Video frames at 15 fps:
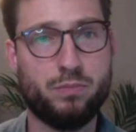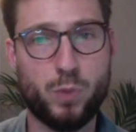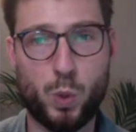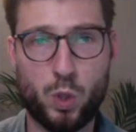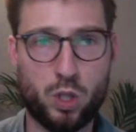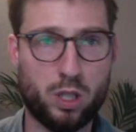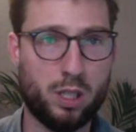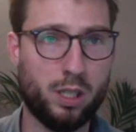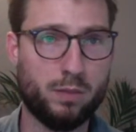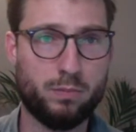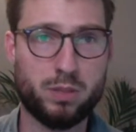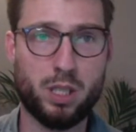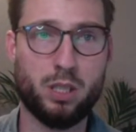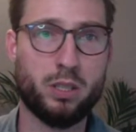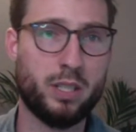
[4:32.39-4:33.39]
or
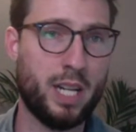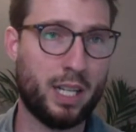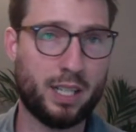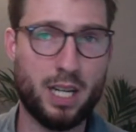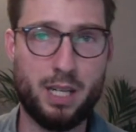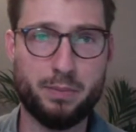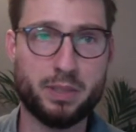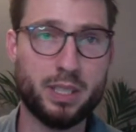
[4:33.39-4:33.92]
solosuit.com,